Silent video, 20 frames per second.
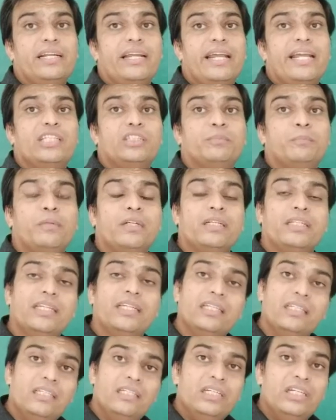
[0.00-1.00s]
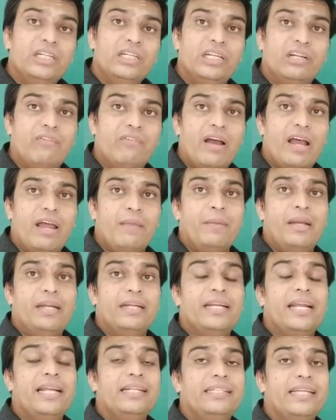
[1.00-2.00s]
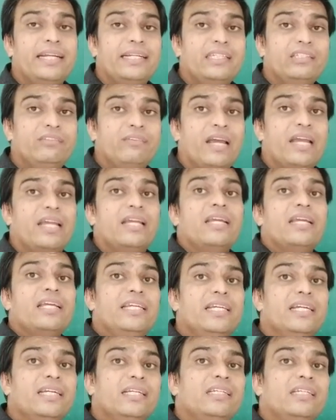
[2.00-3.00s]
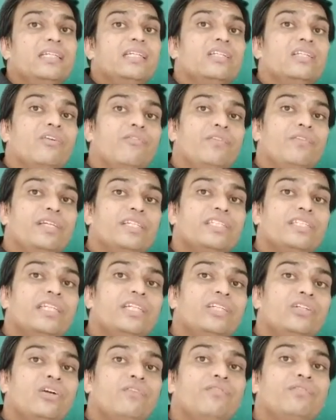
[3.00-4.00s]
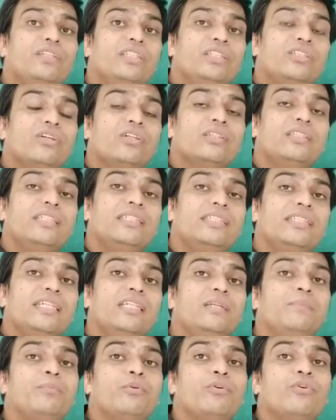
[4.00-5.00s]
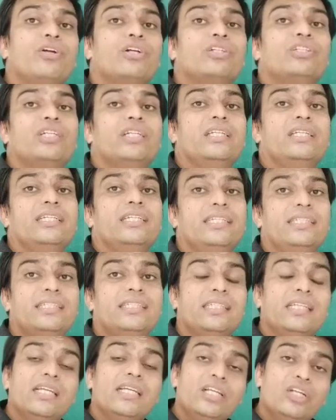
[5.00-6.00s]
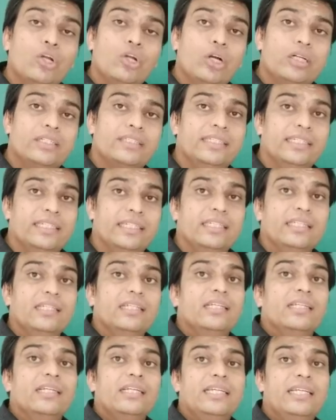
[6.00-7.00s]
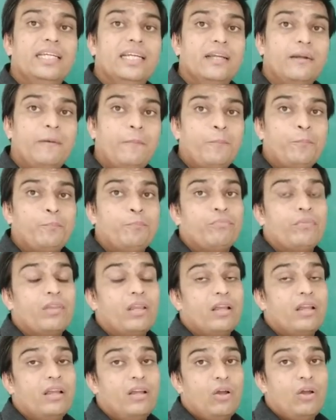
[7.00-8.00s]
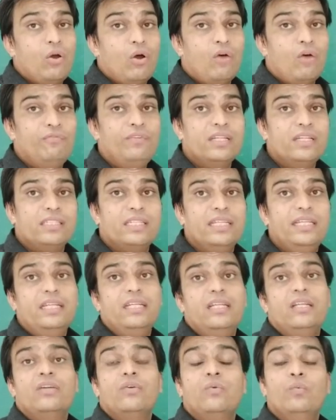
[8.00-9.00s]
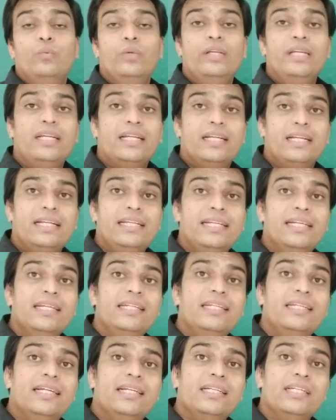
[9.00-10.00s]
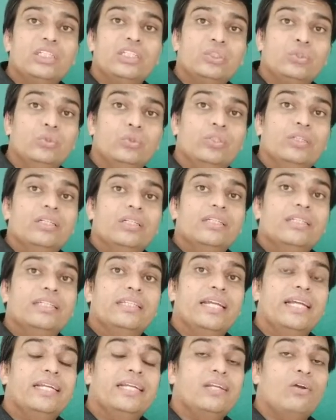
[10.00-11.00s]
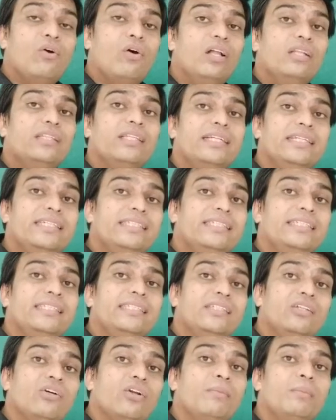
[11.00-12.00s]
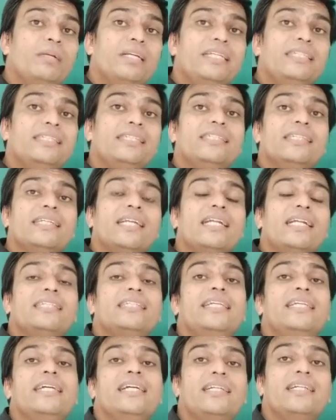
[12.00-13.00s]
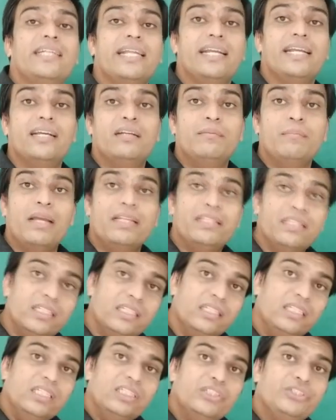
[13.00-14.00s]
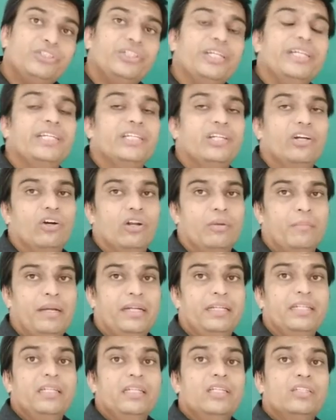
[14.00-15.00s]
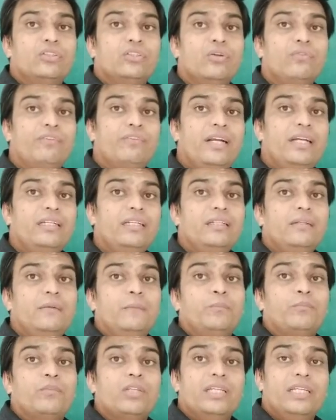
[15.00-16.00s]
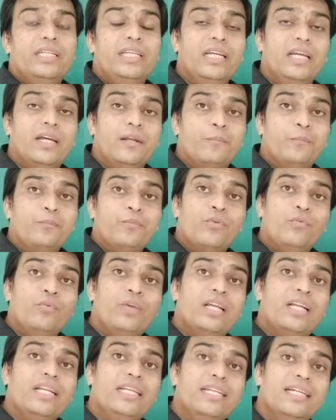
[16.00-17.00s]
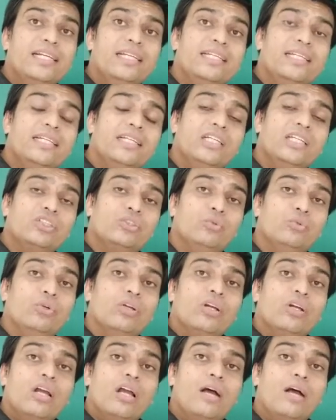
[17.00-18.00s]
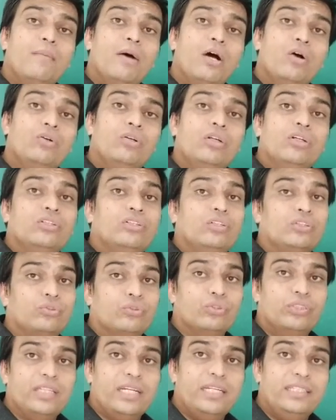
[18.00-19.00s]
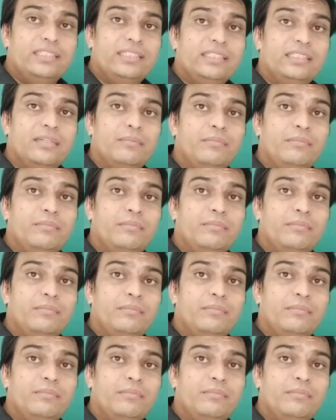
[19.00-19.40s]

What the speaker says: as per the requirement, and that is why here the wastage of resources in production is not seen. Here obviously we clearly understood that all the economic decisions are taken by the state government. So friend, here we clearly understood about the socialist system.